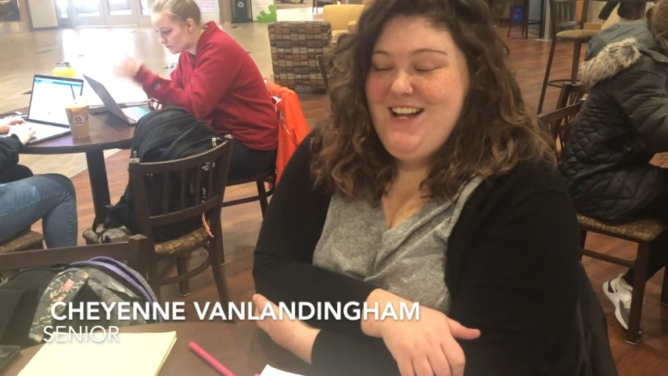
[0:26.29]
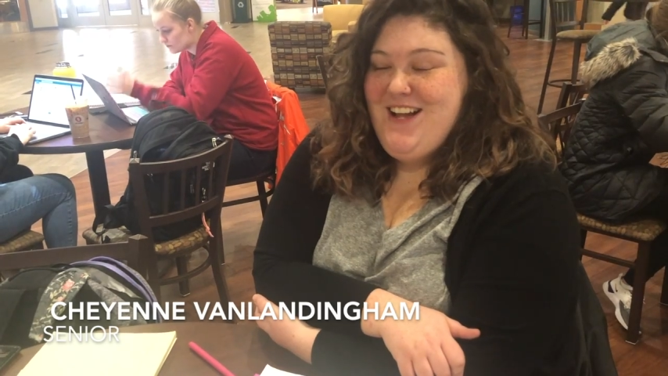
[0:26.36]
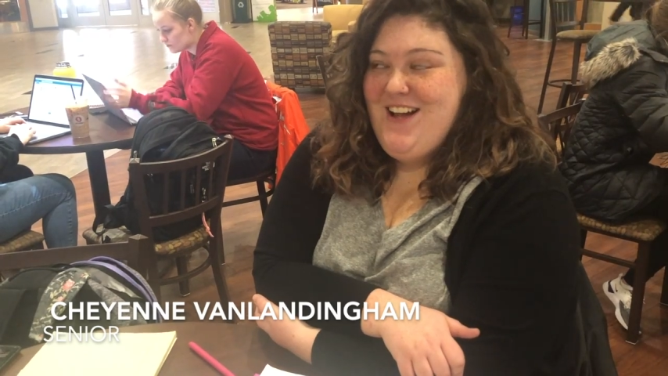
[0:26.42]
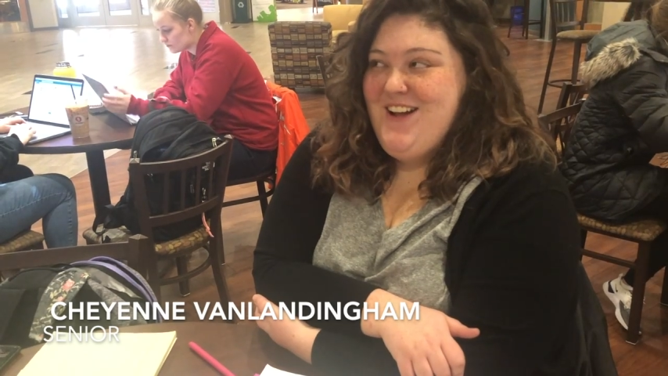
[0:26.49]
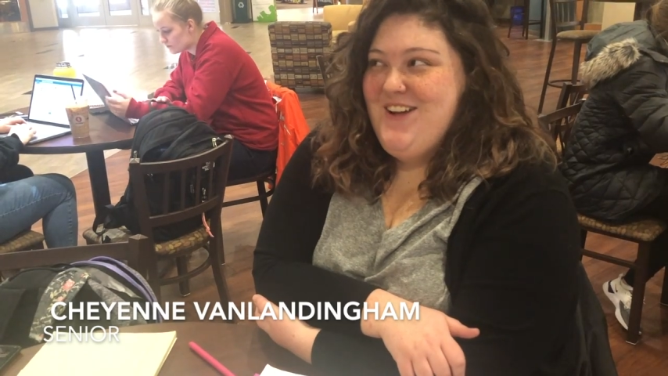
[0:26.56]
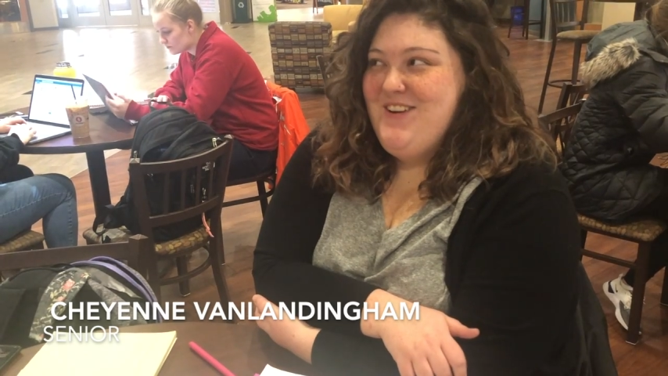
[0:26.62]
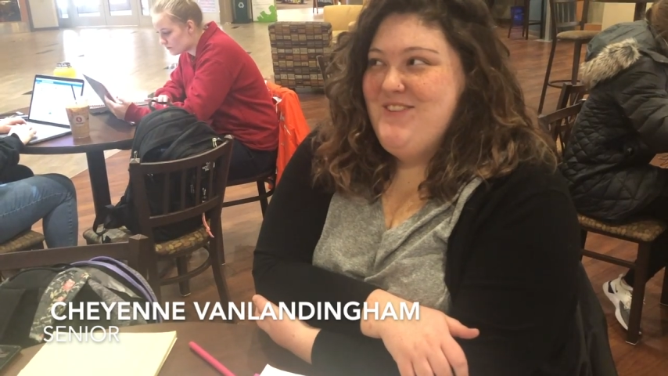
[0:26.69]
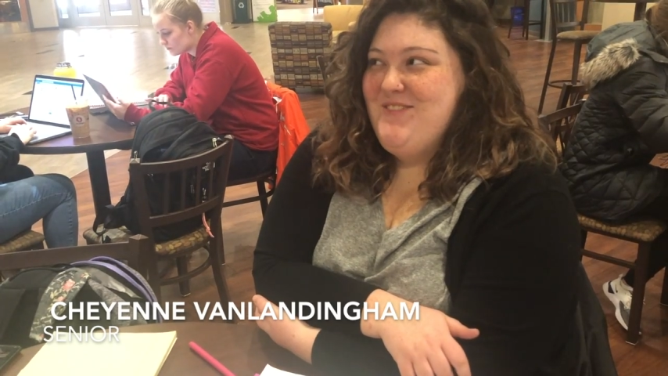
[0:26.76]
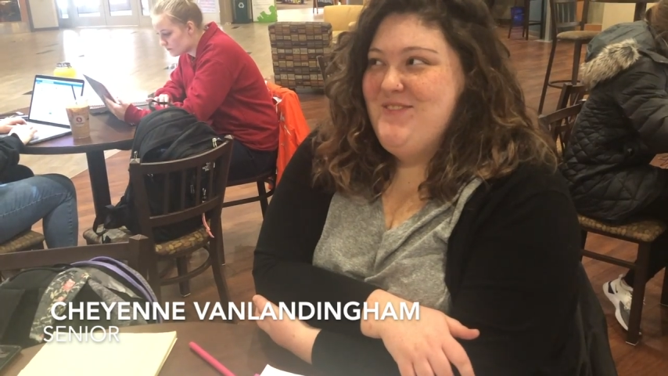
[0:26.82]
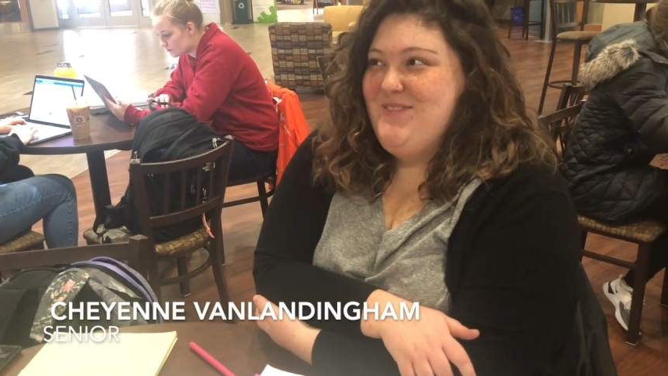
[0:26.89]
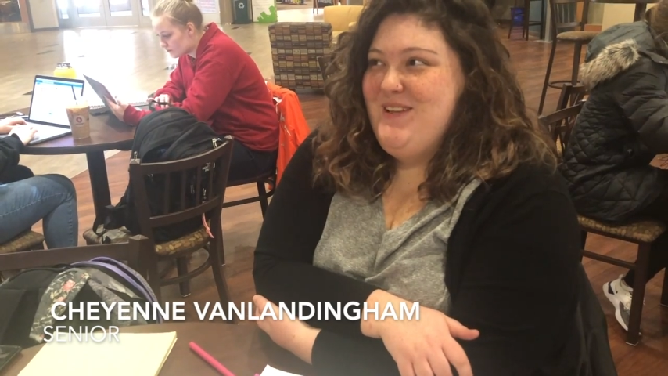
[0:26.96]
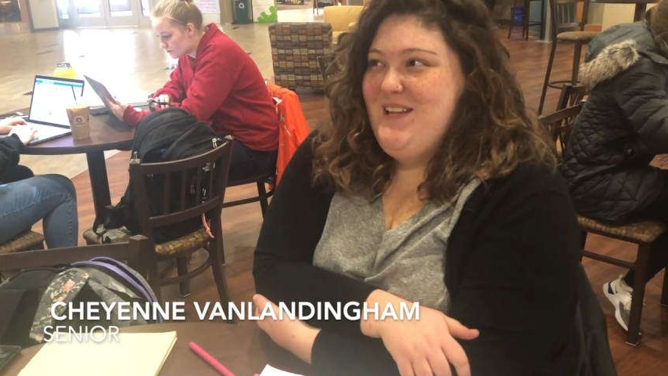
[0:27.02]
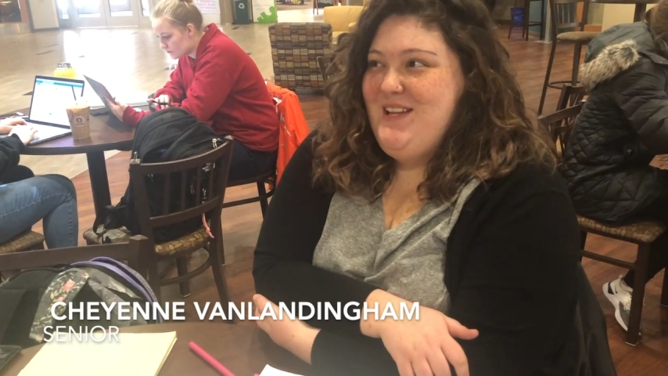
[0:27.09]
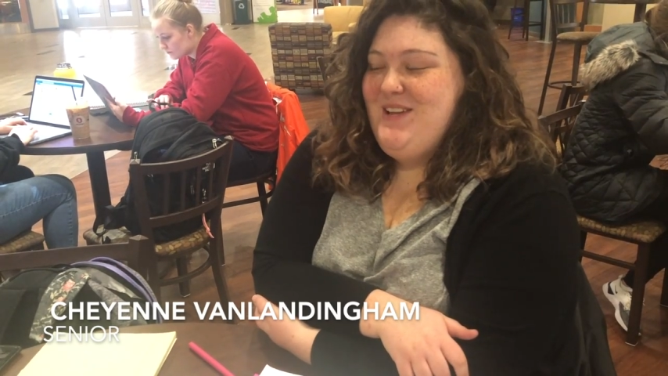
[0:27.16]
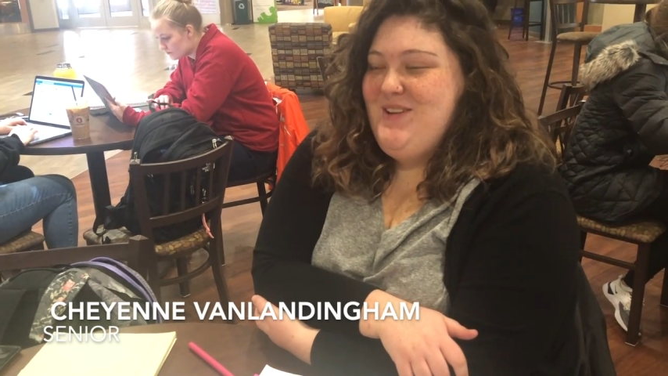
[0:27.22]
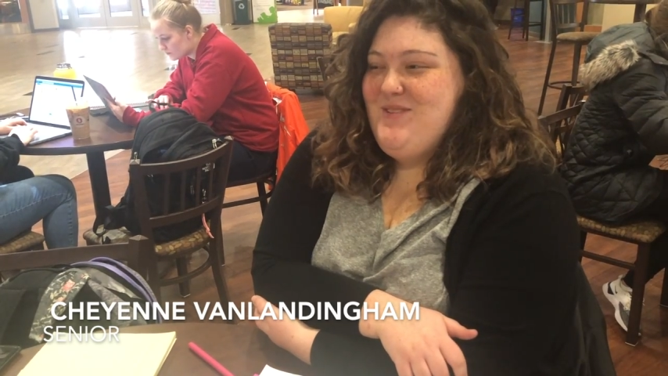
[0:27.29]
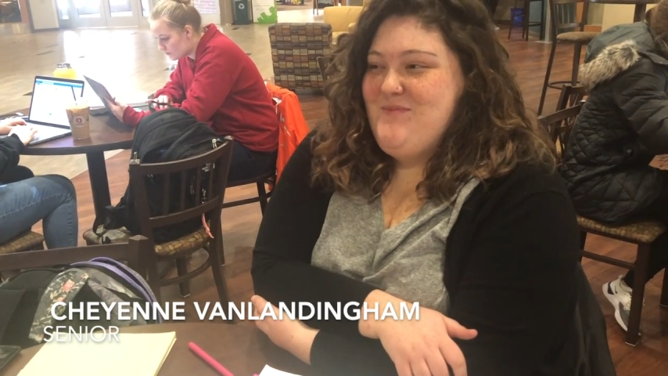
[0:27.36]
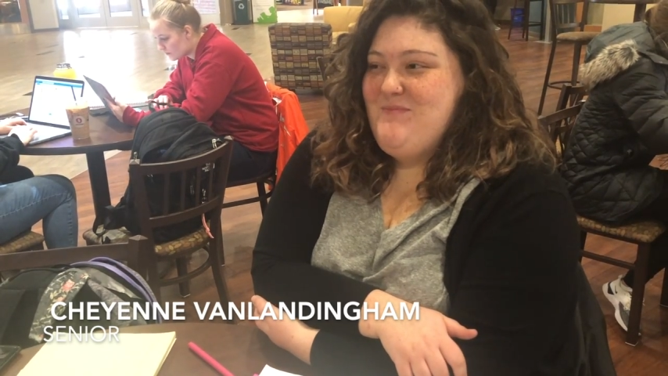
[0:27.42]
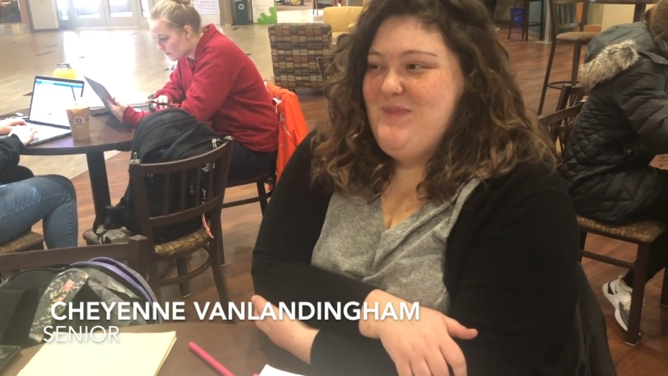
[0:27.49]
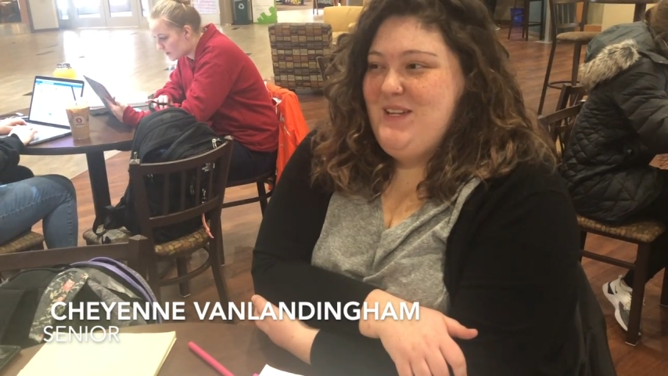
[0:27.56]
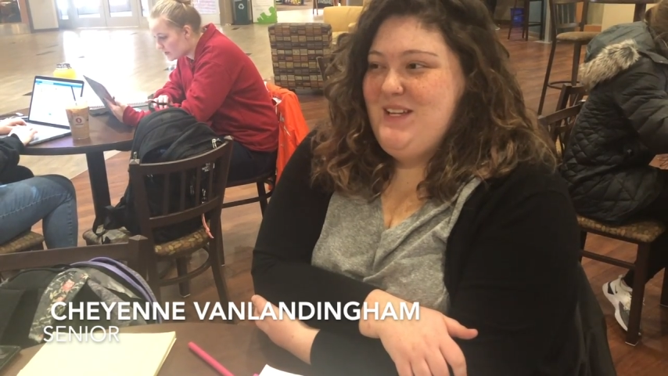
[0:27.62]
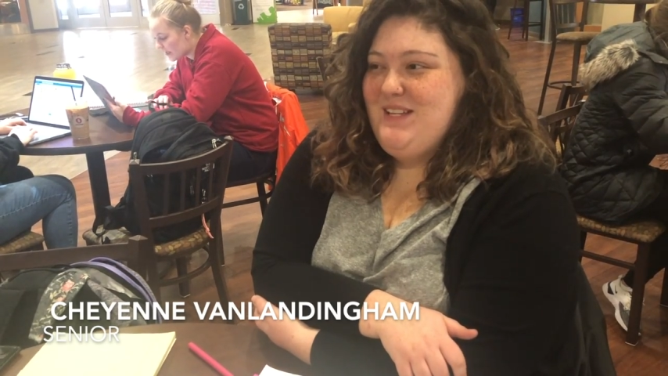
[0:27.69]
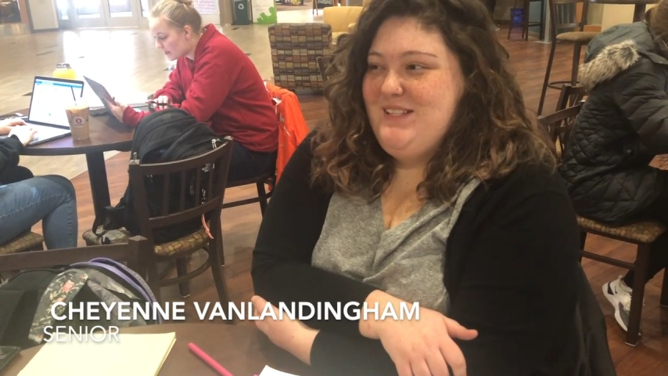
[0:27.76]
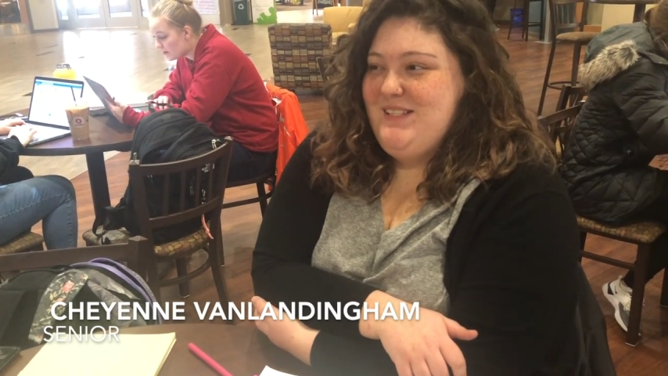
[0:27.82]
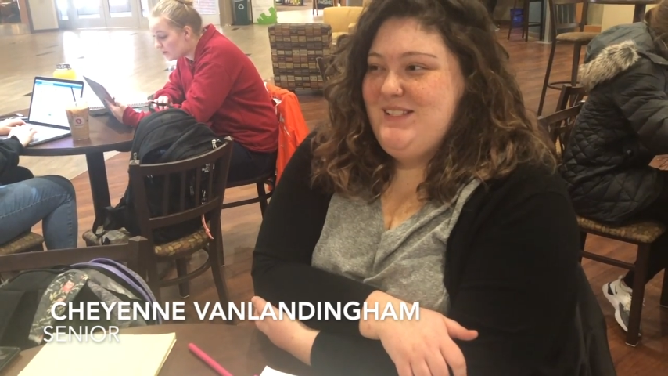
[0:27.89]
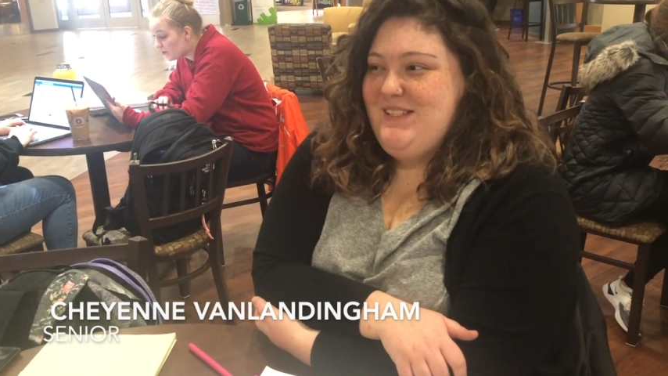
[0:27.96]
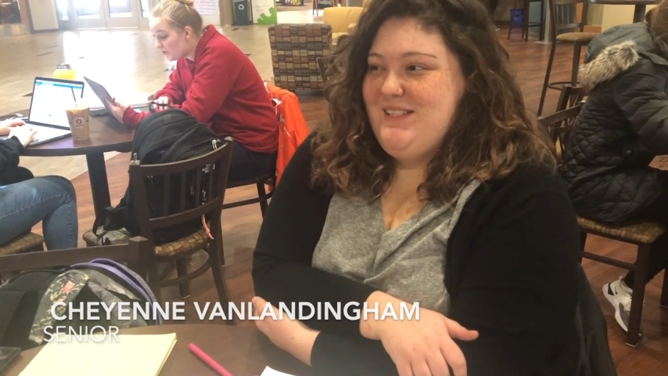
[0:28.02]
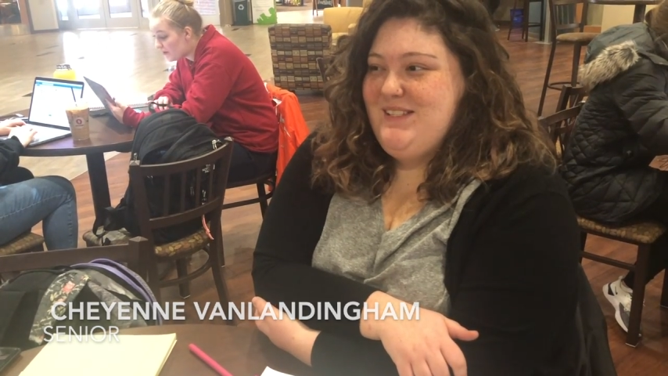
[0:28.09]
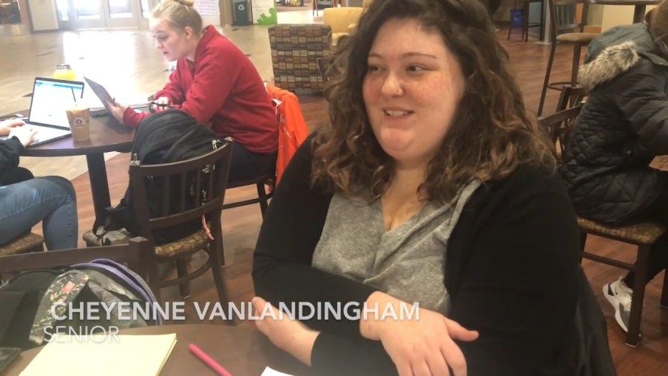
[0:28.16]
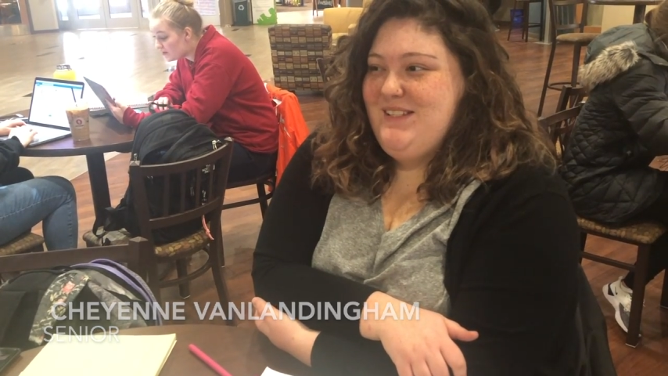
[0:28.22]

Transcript: um, because